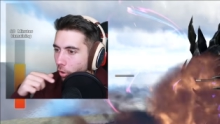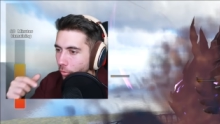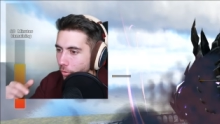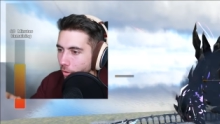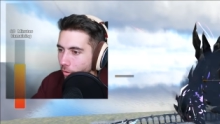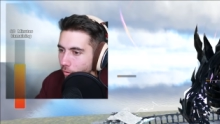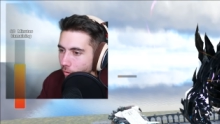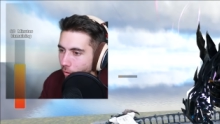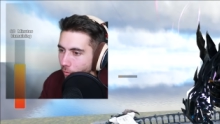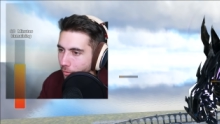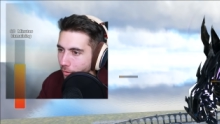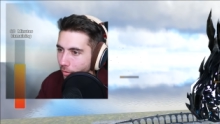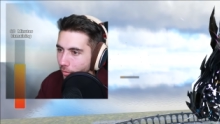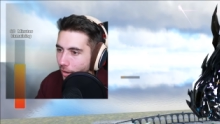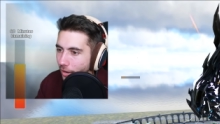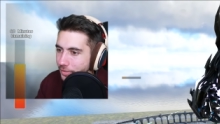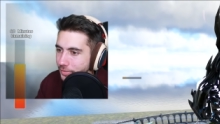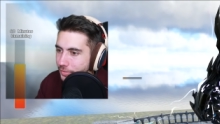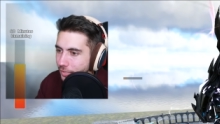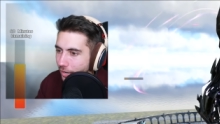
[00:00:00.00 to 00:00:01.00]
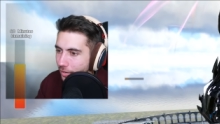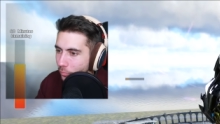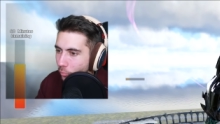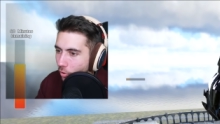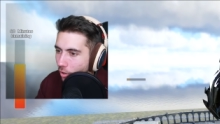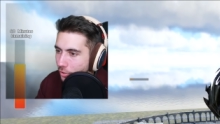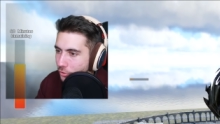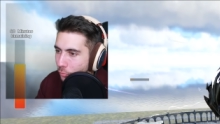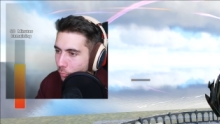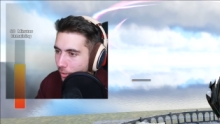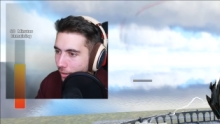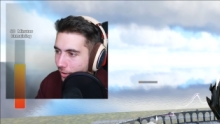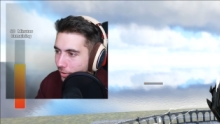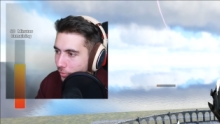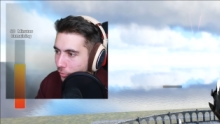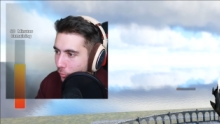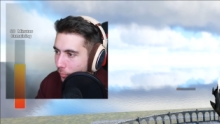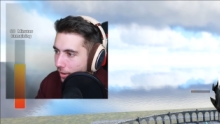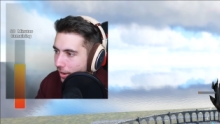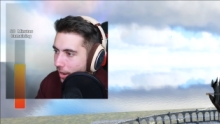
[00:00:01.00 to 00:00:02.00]
Oh, no. Oh, no. Ice Titan walked away.
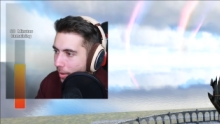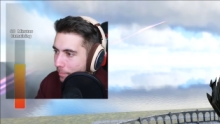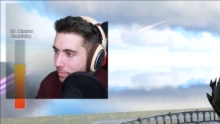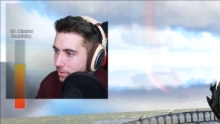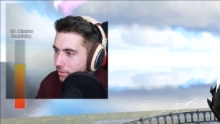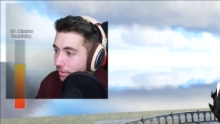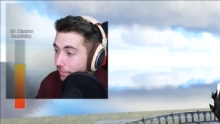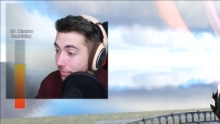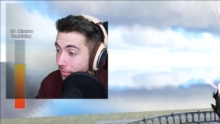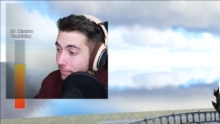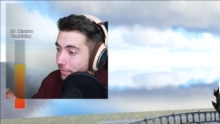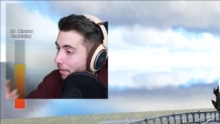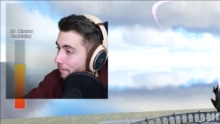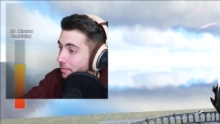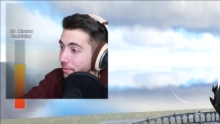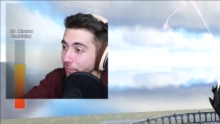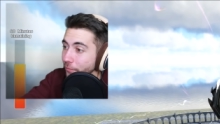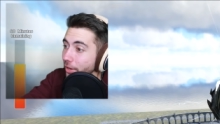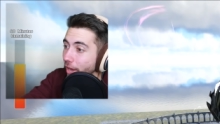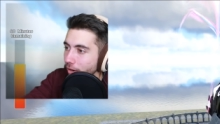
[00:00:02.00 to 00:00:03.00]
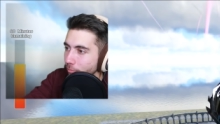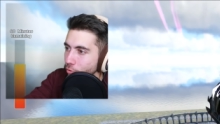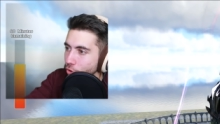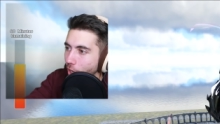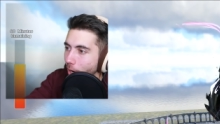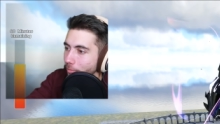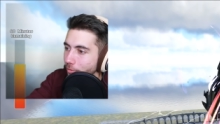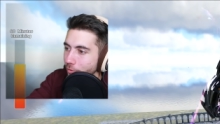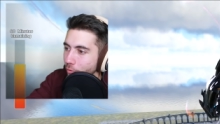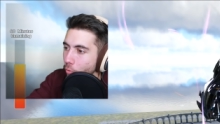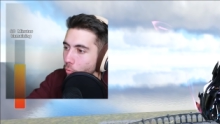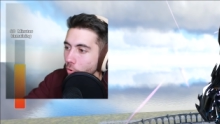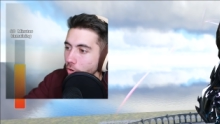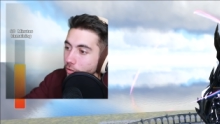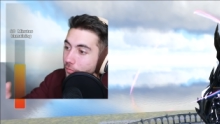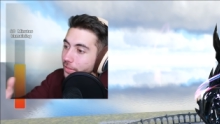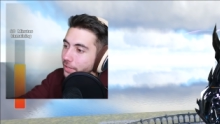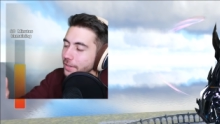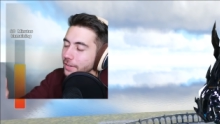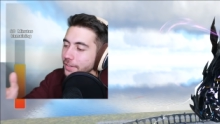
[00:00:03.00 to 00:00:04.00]
I don't know what happened. They've, I mean, they've got him trapped in the
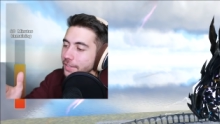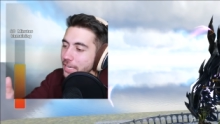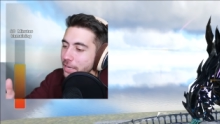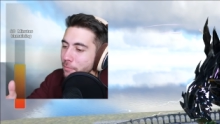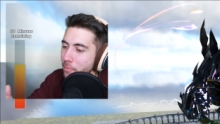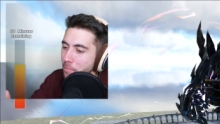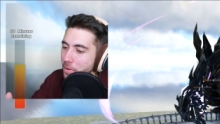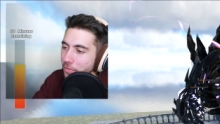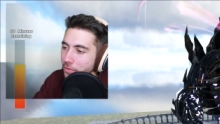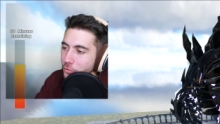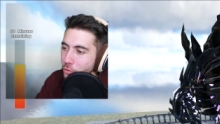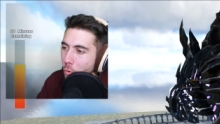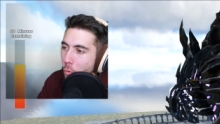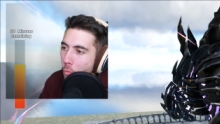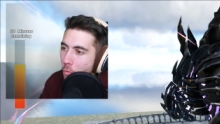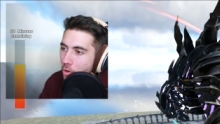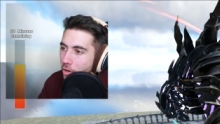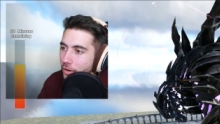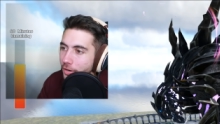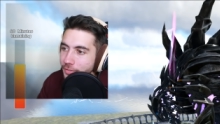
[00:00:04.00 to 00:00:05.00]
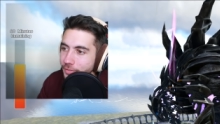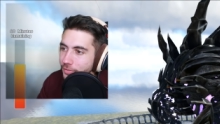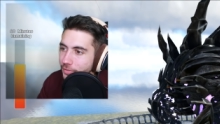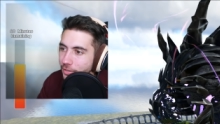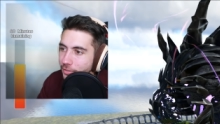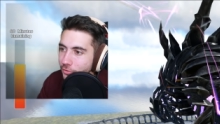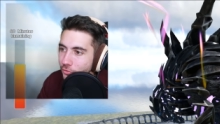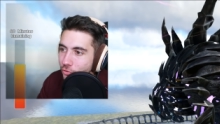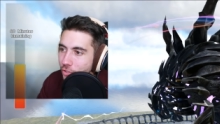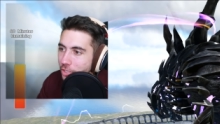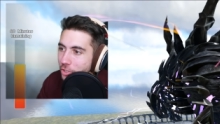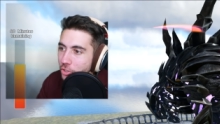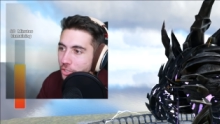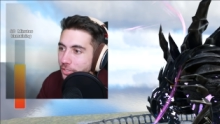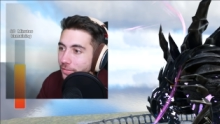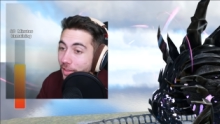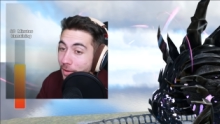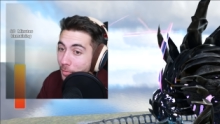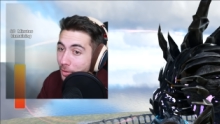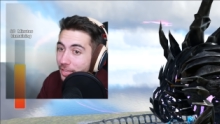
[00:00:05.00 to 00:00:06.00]
corner. If they can keep him in this corner, it's it's
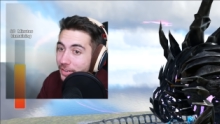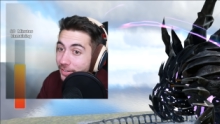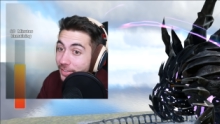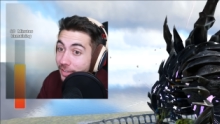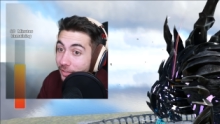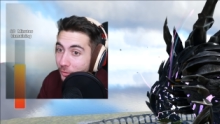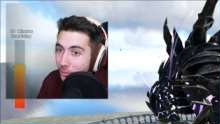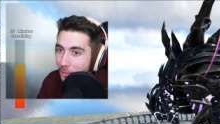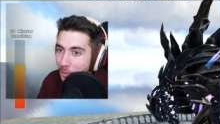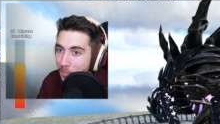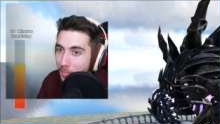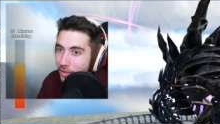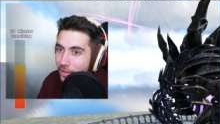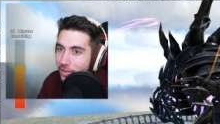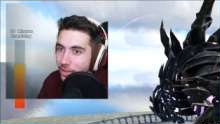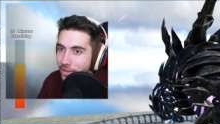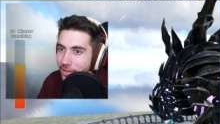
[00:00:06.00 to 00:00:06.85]
GG. They can kill him.